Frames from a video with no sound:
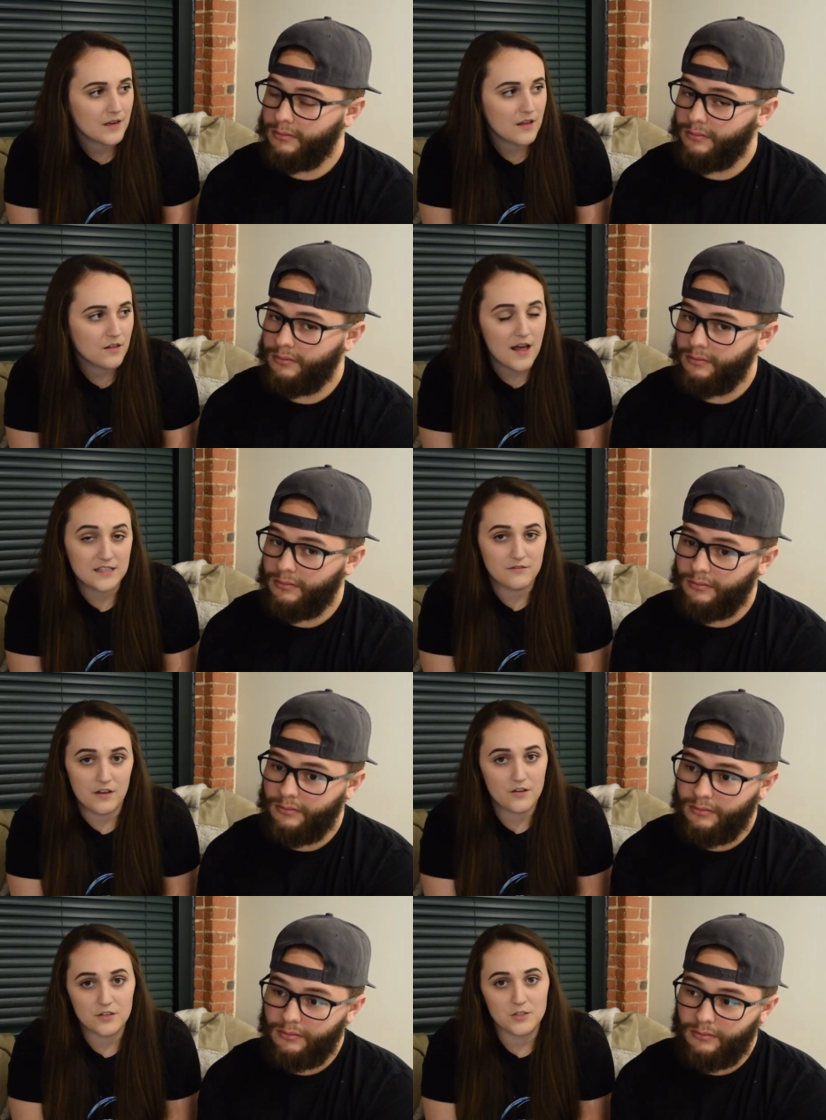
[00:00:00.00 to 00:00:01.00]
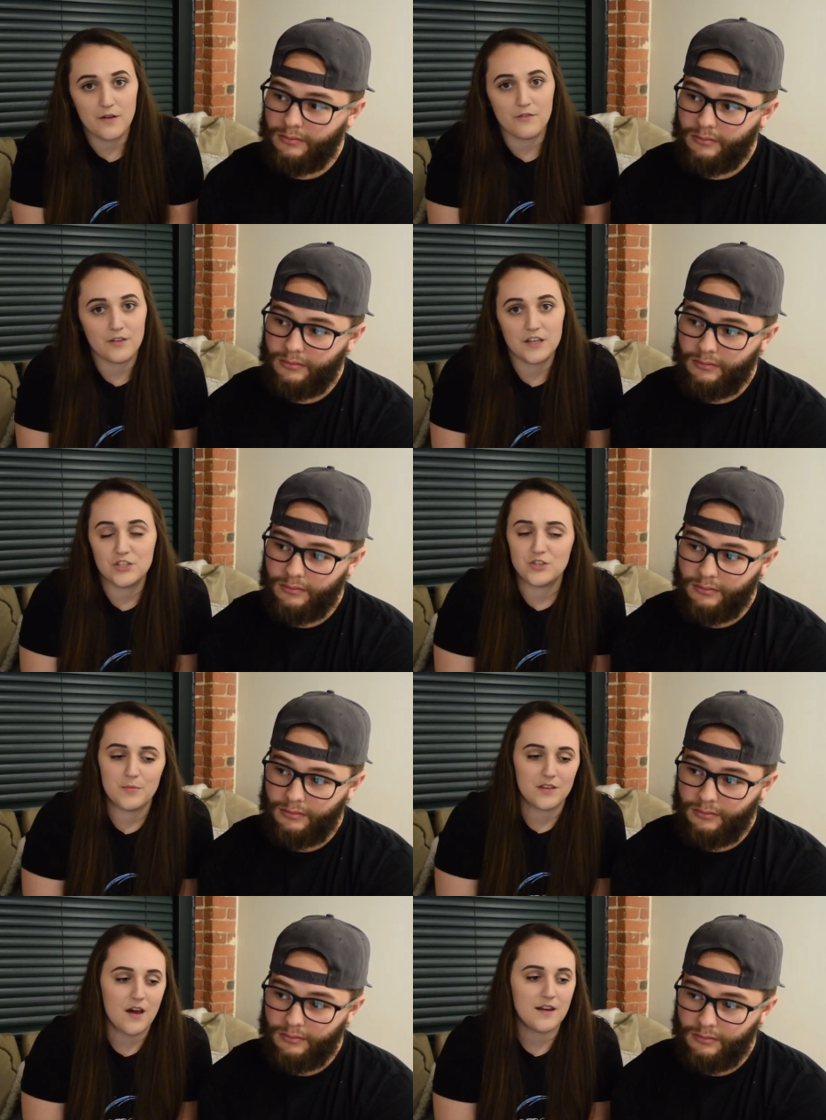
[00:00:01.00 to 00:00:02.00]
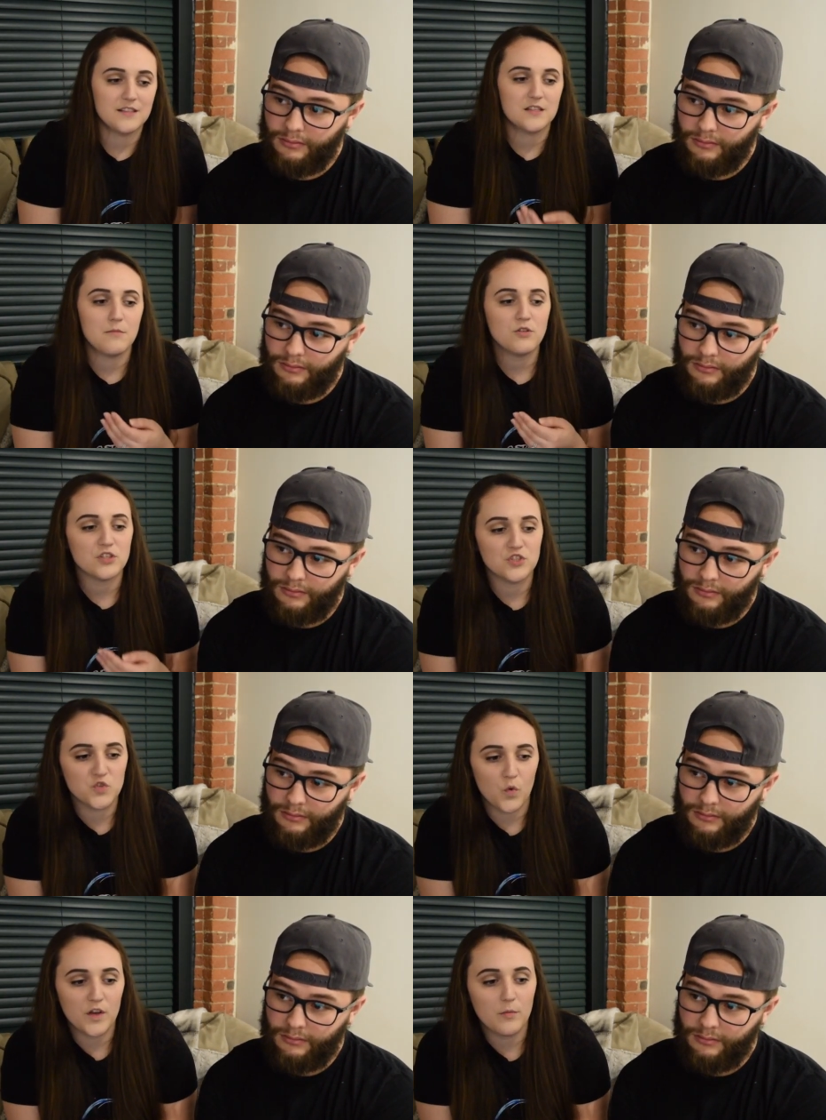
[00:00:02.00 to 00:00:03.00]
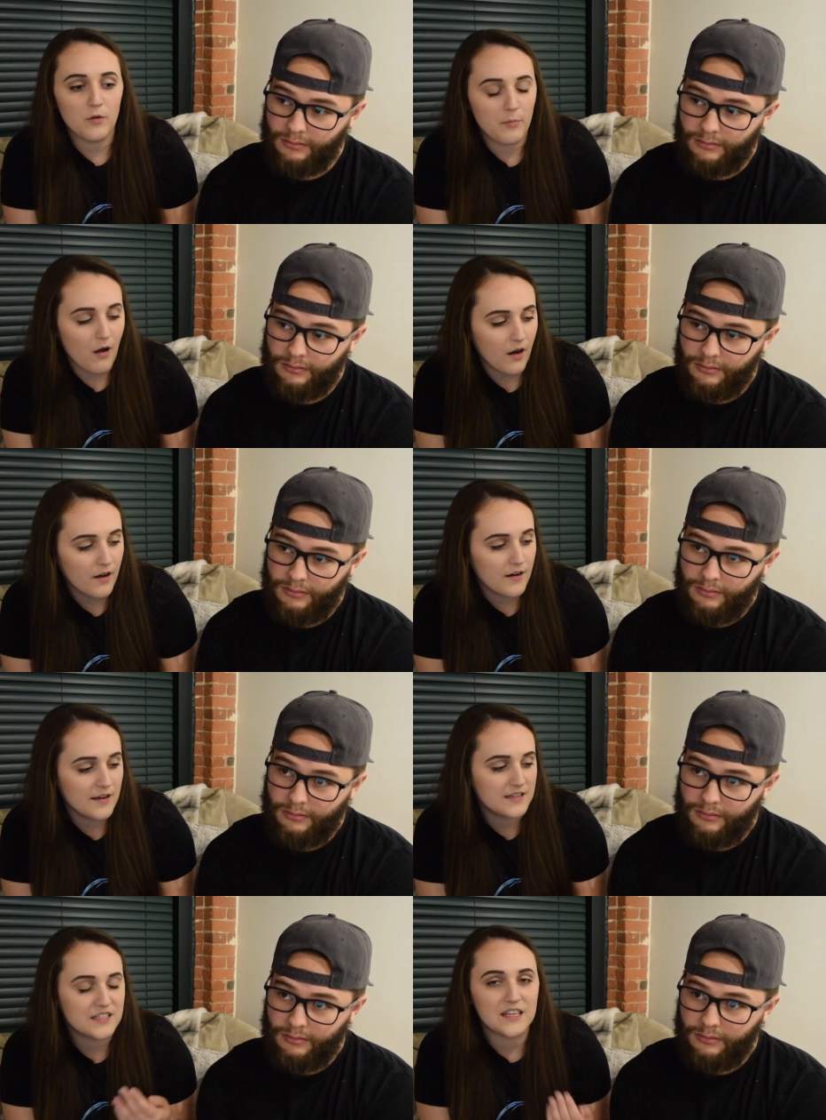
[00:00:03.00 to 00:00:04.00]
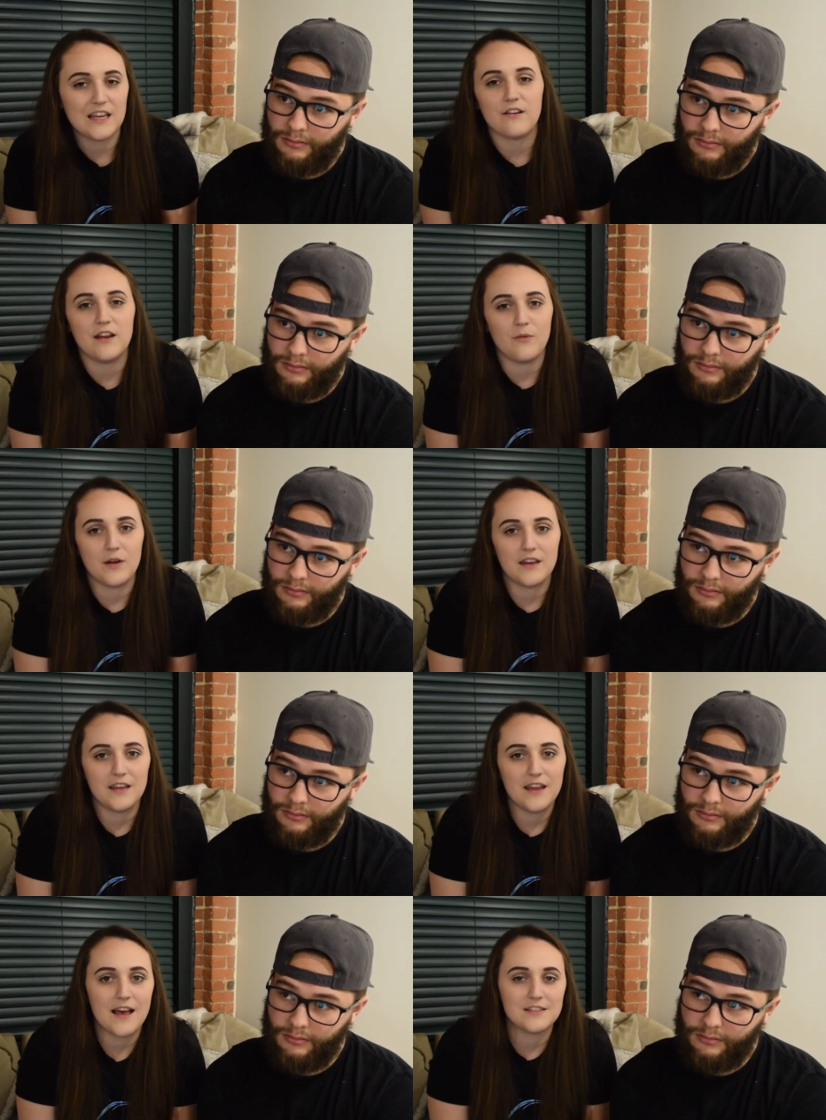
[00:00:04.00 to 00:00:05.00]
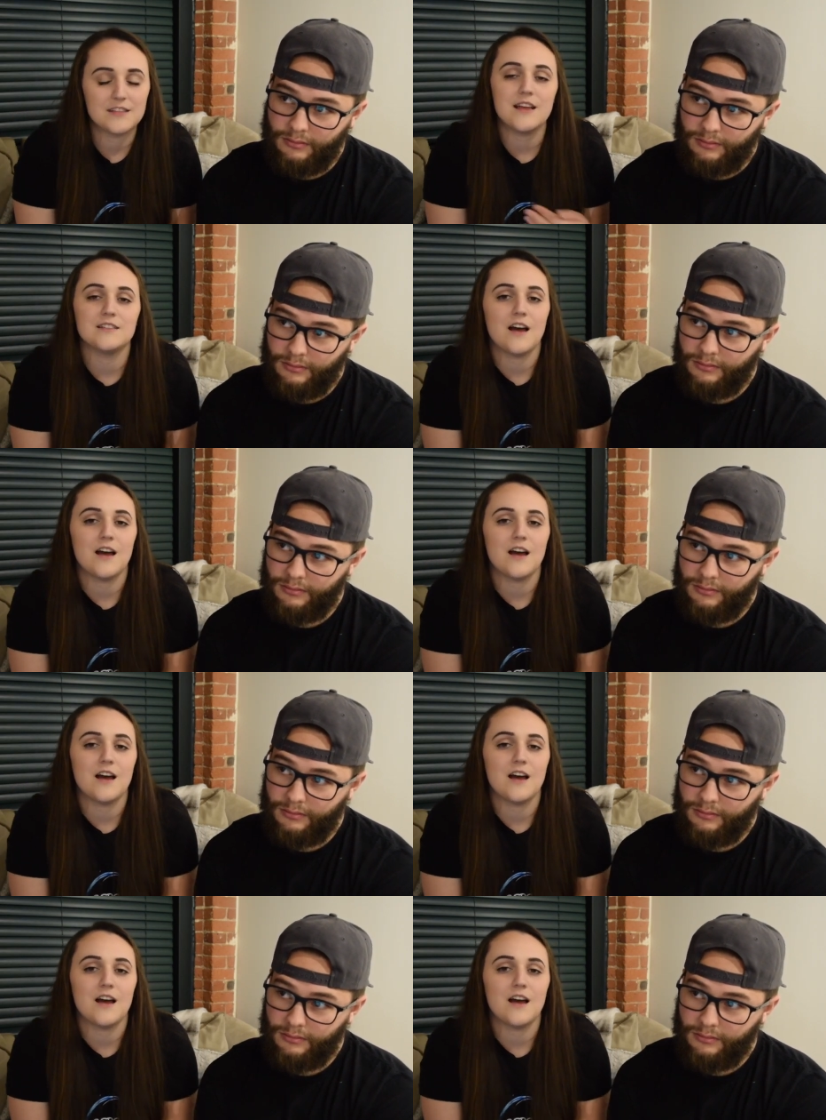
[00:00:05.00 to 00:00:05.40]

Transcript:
Speaker 1: lots of others who have a relationship with God is the most enjoyable part is hearing what he has to say to